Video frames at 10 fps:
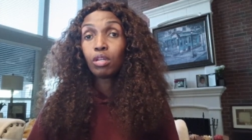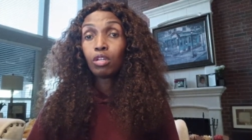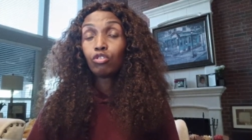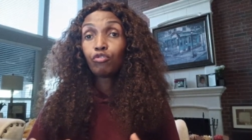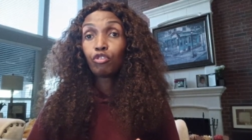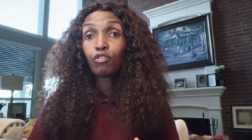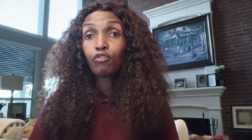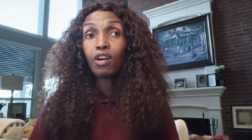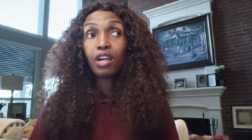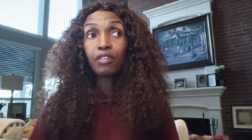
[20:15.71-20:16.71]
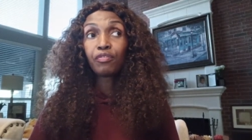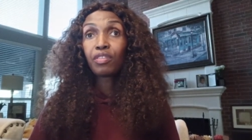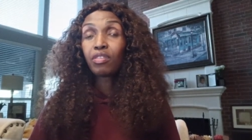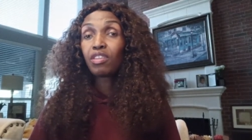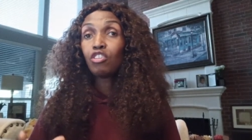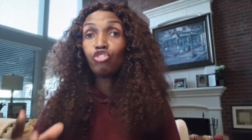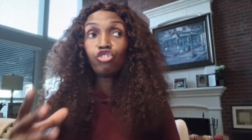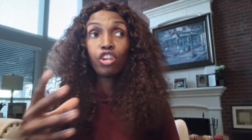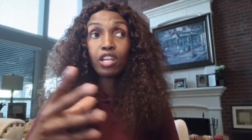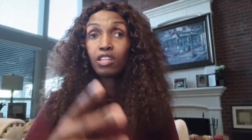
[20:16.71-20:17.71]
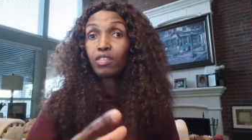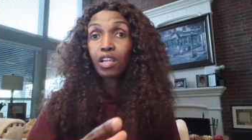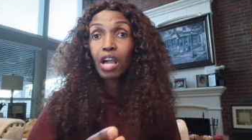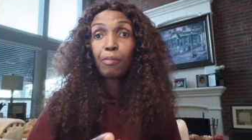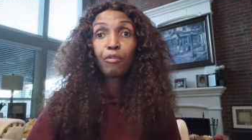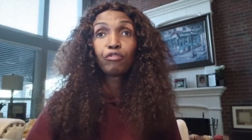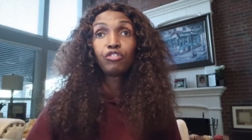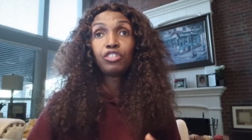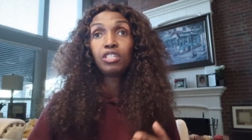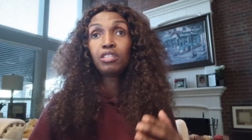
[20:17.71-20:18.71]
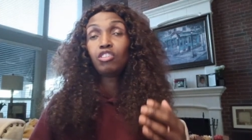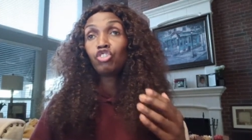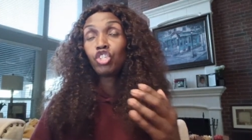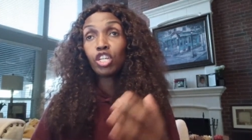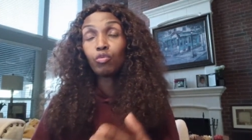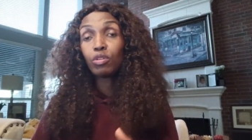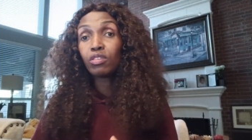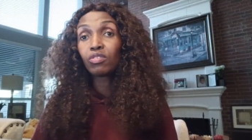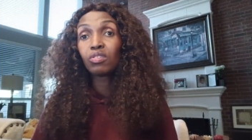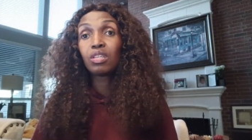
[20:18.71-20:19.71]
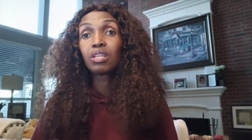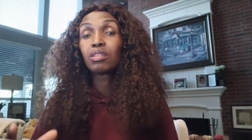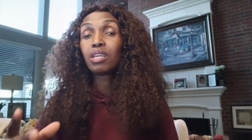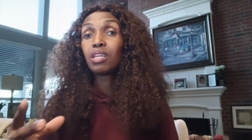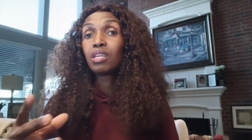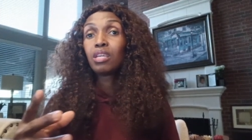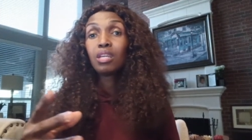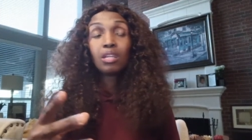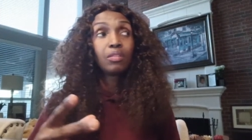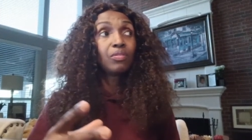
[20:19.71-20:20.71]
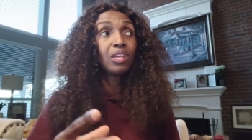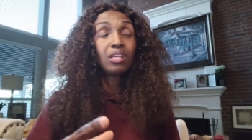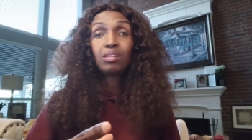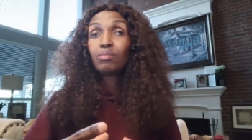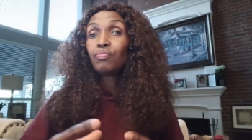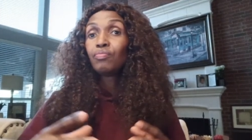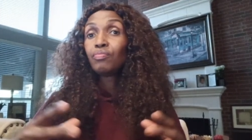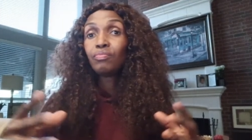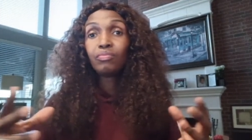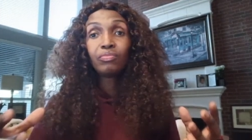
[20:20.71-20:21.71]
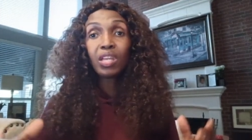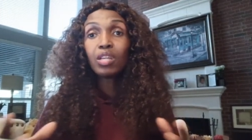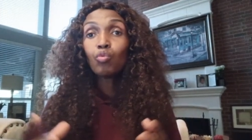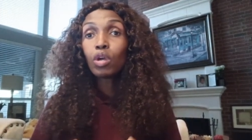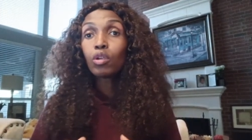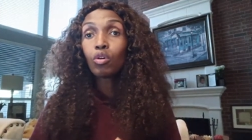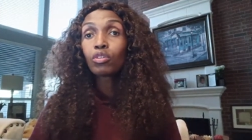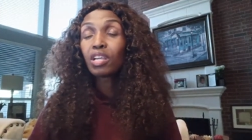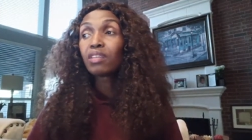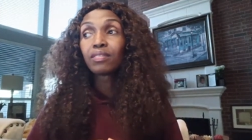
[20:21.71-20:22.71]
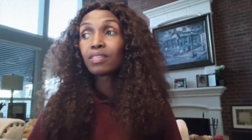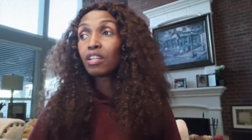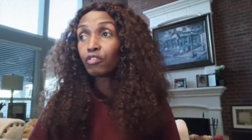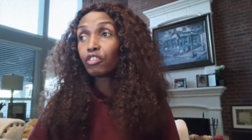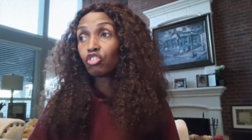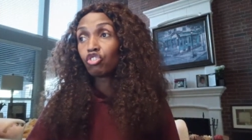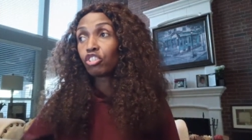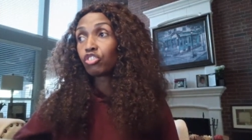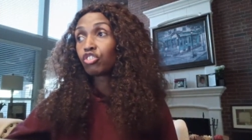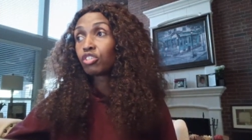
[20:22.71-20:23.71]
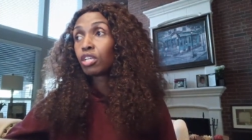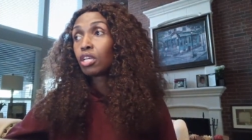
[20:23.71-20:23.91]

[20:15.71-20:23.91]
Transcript: to 45 that they shared in the cup of tea, they shared with the sick, they, they, they were not a selfish church.